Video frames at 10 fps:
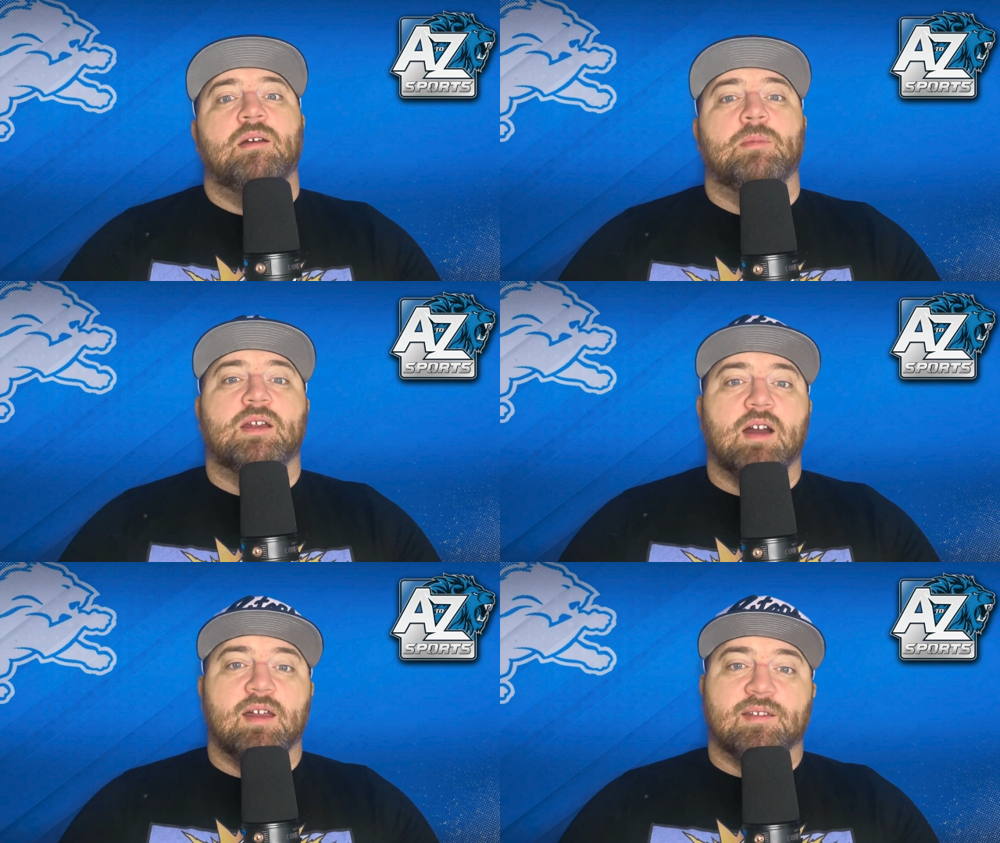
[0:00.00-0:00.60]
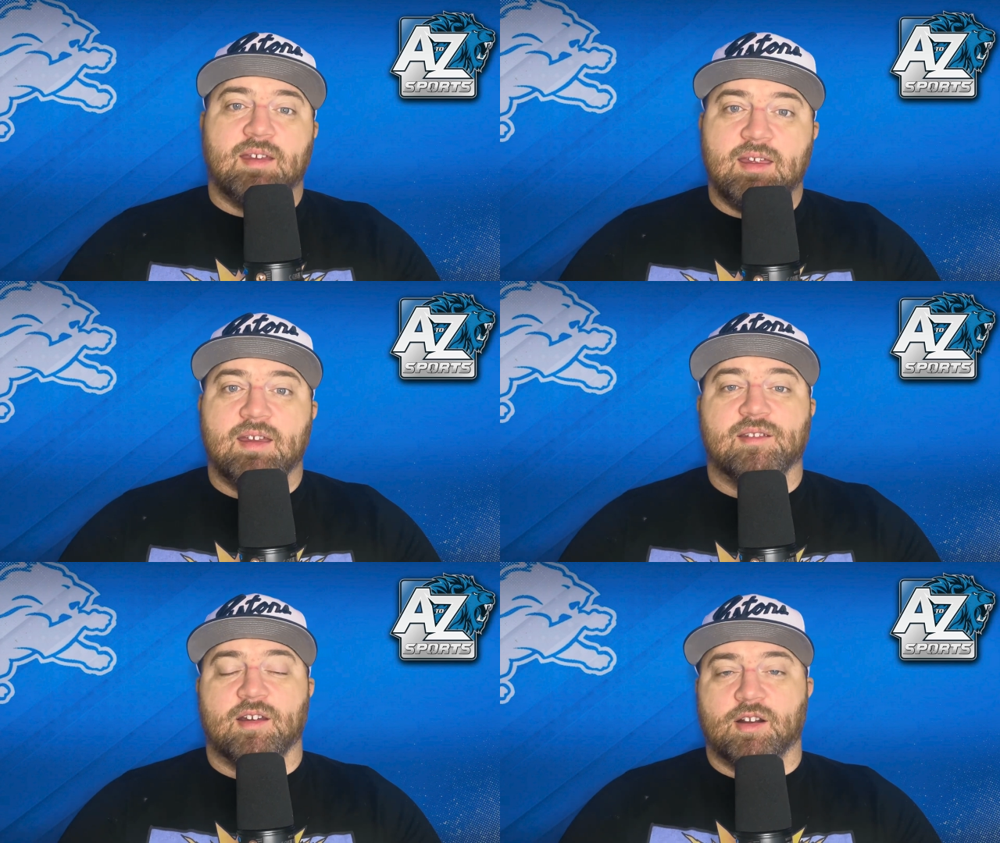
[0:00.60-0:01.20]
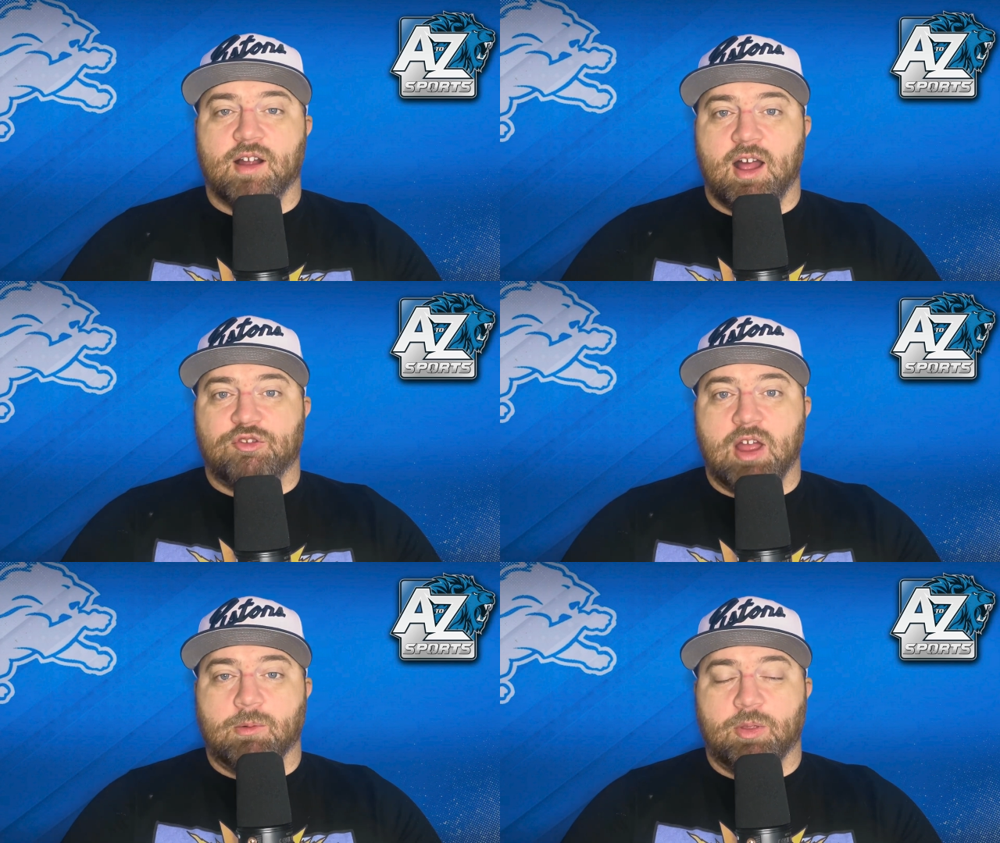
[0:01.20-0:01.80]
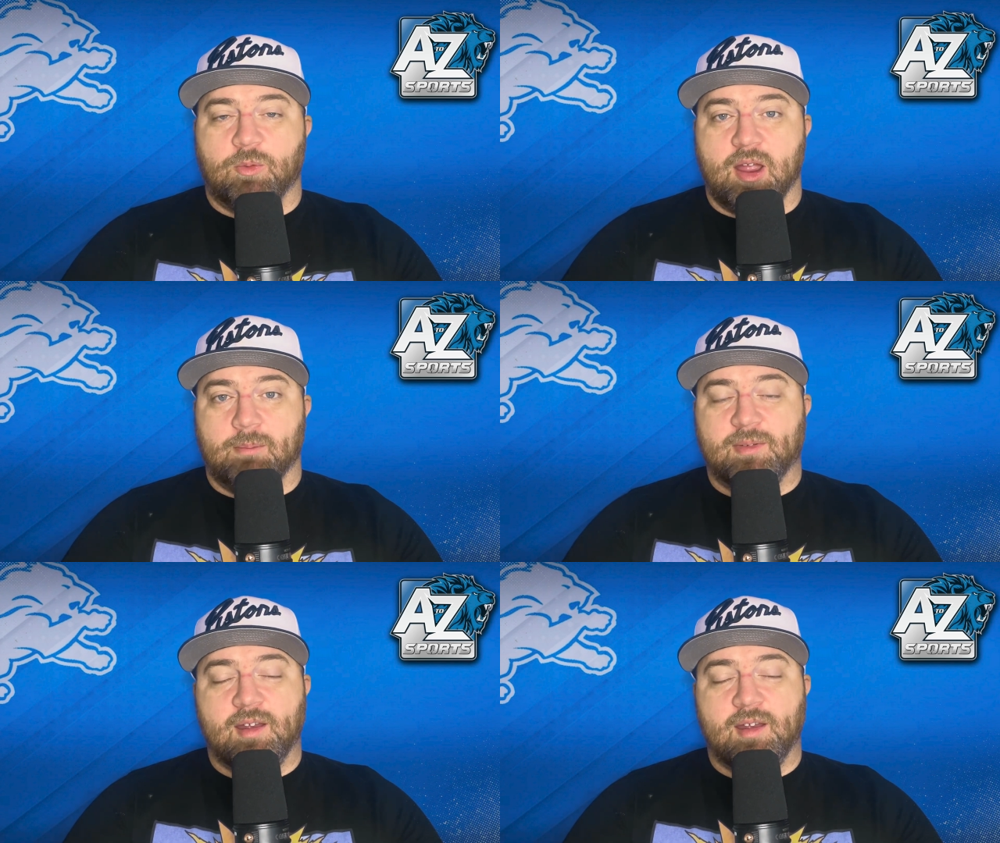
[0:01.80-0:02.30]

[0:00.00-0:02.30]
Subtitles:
because he is under contract with Rams